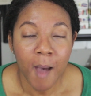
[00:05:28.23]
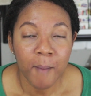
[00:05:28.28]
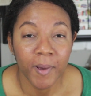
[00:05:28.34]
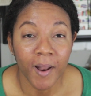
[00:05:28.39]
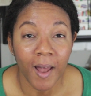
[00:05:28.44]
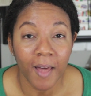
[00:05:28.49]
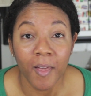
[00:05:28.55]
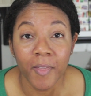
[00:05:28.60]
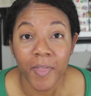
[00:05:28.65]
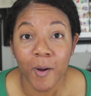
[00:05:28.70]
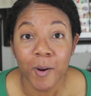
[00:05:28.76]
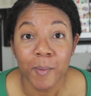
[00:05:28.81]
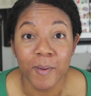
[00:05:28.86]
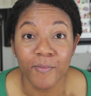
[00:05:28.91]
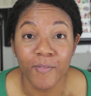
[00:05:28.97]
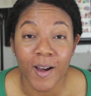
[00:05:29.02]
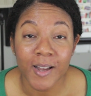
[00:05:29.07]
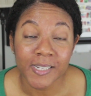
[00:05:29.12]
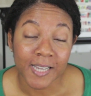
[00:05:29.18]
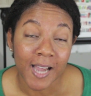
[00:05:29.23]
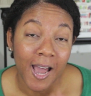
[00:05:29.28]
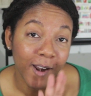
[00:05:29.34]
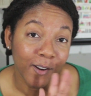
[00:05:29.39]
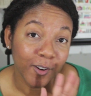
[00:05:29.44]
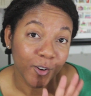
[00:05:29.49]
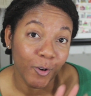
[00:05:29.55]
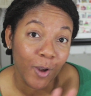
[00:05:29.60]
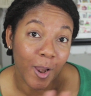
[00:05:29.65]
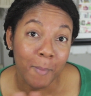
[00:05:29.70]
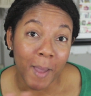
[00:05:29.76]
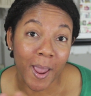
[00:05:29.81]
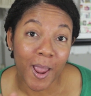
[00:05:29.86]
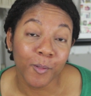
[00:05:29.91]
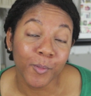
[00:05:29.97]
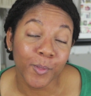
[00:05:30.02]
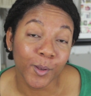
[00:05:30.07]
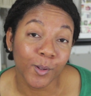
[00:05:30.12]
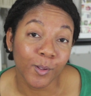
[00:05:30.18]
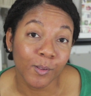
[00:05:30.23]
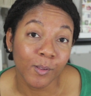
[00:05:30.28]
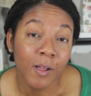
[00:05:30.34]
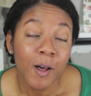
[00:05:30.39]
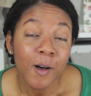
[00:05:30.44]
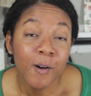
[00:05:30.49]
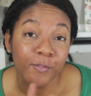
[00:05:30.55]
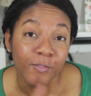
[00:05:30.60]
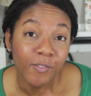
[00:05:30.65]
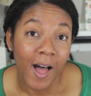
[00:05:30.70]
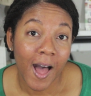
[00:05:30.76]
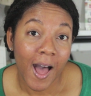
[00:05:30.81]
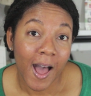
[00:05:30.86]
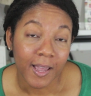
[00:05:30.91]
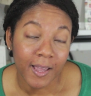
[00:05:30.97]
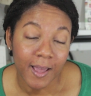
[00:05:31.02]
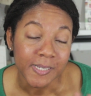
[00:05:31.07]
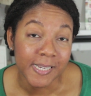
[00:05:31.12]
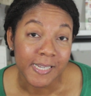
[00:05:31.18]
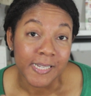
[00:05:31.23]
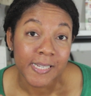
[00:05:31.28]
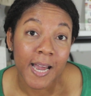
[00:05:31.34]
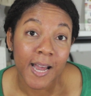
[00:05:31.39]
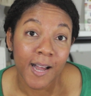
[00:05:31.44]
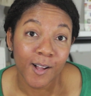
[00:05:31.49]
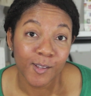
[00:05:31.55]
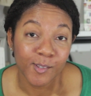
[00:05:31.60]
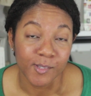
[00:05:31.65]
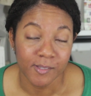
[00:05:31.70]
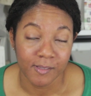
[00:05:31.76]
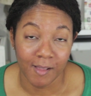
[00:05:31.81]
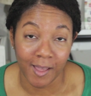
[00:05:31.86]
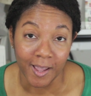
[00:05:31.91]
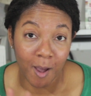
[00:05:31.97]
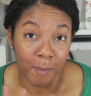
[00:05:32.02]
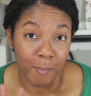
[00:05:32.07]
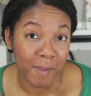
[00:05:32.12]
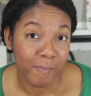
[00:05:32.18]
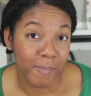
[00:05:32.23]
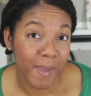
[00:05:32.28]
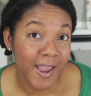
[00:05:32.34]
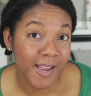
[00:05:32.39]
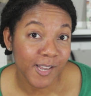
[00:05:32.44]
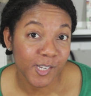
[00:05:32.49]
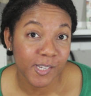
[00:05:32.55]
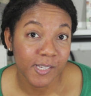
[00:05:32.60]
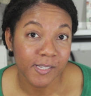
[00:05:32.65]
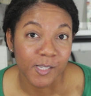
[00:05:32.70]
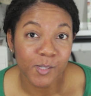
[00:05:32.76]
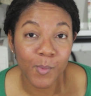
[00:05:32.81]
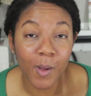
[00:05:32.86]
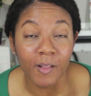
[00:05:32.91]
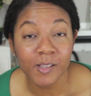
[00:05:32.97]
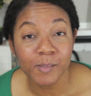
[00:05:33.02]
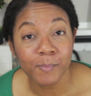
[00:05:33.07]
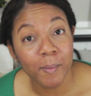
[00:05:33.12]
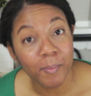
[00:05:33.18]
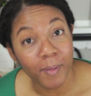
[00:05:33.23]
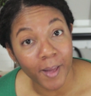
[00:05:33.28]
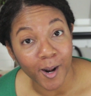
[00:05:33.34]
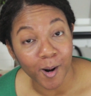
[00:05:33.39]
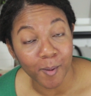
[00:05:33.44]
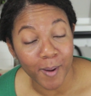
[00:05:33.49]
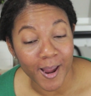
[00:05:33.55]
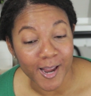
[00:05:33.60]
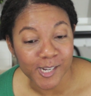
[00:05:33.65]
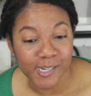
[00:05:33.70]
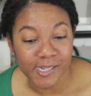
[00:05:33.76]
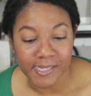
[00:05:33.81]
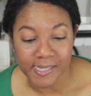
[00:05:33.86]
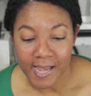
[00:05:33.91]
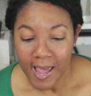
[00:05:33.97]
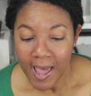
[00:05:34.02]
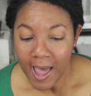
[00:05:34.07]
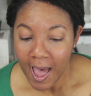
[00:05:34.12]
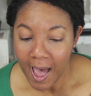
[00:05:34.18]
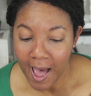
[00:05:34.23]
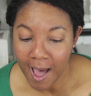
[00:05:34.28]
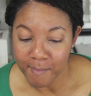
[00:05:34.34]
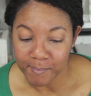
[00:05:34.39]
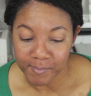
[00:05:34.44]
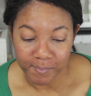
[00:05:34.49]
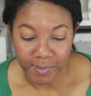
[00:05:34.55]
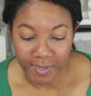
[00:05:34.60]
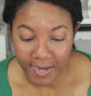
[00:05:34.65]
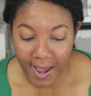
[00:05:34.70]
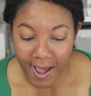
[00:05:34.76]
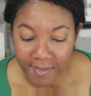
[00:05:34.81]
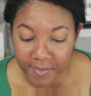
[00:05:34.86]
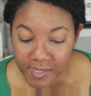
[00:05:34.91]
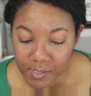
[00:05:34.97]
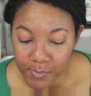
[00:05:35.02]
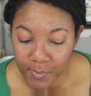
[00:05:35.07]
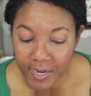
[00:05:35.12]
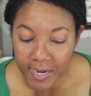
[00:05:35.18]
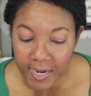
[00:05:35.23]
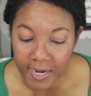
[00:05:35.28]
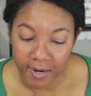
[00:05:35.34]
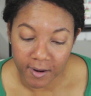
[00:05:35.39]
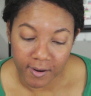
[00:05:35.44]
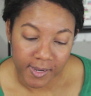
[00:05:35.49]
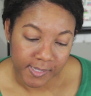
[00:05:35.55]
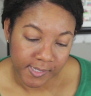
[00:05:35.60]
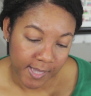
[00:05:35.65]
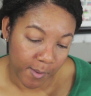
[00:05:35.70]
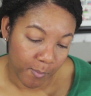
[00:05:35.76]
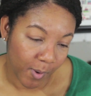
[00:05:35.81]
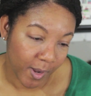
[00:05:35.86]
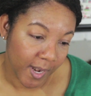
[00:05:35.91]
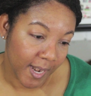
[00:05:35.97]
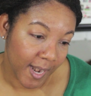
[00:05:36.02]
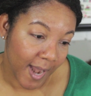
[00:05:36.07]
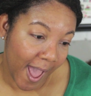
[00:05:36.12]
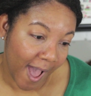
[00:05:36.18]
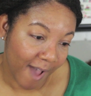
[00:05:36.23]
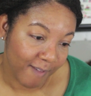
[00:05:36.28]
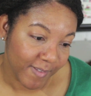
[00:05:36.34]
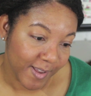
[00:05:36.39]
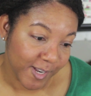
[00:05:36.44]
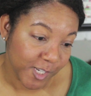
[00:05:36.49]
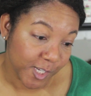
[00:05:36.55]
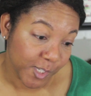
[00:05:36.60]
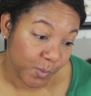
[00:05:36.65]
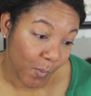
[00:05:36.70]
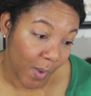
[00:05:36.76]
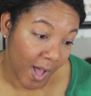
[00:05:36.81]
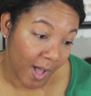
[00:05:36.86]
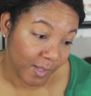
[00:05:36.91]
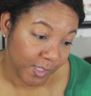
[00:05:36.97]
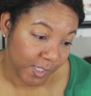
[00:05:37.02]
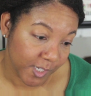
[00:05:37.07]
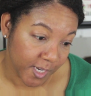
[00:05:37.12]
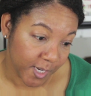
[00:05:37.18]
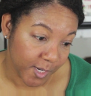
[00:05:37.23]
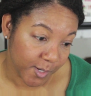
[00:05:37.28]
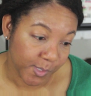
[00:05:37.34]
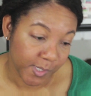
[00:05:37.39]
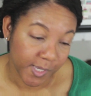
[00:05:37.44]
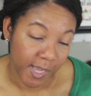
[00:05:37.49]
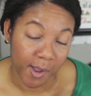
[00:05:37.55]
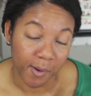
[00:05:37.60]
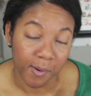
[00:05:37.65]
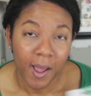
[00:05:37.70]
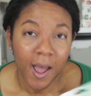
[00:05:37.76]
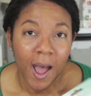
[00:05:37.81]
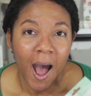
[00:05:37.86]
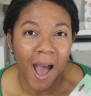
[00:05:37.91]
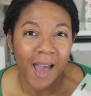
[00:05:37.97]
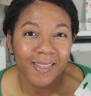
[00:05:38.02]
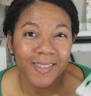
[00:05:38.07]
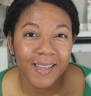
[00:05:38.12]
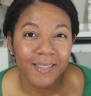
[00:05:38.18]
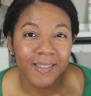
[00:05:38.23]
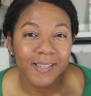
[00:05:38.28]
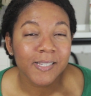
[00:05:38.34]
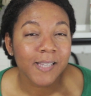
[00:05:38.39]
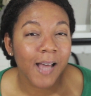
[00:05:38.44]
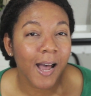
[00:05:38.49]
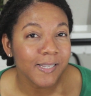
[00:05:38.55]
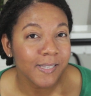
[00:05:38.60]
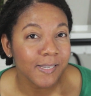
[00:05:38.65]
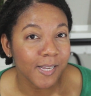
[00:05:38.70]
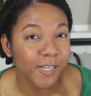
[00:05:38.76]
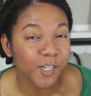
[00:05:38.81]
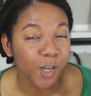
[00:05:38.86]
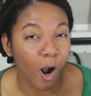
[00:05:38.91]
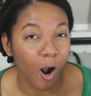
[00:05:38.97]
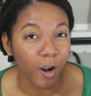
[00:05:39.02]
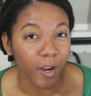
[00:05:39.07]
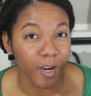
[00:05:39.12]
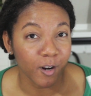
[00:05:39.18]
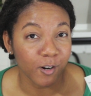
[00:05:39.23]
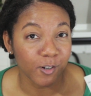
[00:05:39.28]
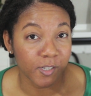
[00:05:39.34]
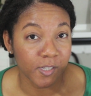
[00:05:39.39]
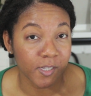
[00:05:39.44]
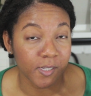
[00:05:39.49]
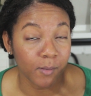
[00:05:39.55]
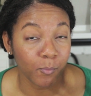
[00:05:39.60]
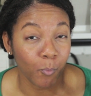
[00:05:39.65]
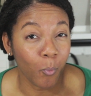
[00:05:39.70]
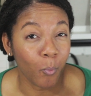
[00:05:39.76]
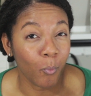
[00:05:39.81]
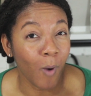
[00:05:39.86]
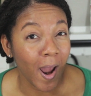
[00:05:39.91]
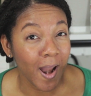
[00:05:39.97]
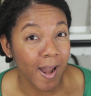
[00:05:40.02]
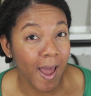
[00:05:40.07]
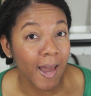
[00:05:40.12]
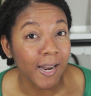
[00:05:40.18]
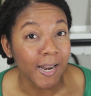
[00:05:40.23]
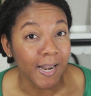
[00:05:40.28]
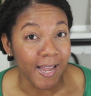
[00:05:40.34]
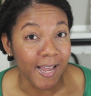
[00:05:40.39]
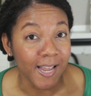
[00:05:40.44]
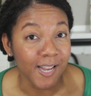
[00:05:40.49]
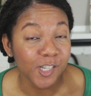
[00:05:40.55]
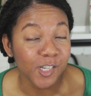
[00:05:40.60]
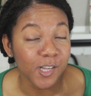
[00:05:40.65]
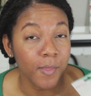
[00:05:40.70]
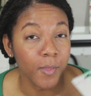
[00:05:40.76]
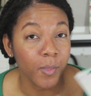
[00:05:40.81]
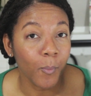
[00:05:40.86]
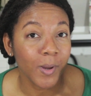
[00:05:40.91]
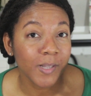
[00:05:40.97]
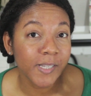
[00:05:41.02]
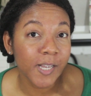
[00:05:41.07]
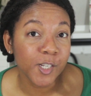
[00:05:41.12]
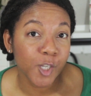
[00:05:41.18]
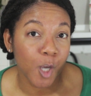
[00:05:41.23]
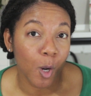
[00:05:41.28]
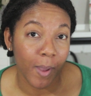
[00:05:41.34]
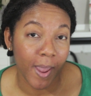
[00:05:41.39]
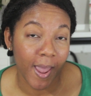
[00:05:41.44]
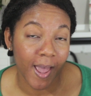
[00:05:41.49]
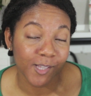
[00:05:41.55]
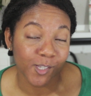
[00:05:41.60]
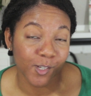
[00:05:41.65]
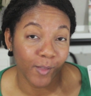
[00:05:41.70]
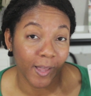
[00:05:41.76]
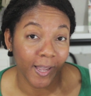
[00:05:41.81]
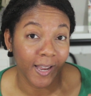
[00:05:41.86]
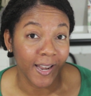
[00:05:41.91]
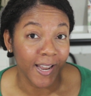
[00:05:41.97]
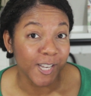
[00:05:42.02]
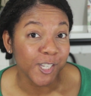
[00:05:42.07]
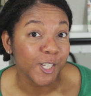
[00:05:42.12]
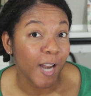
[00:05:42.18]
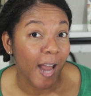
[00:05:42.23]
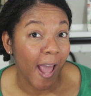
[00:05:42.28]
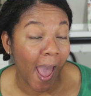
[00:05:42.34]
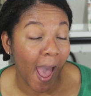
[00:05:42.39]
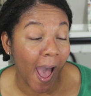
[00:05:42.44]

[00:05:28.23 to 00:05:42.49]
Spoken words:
But I thought that would be fun to kind of create my own little flag details like on my pages as well as my planner pages. But yeah, this one here is a 1.5 inch as well too. So I think the sizes at Target are just right at an inch, and the ones at Joann's are like 1.5 inches.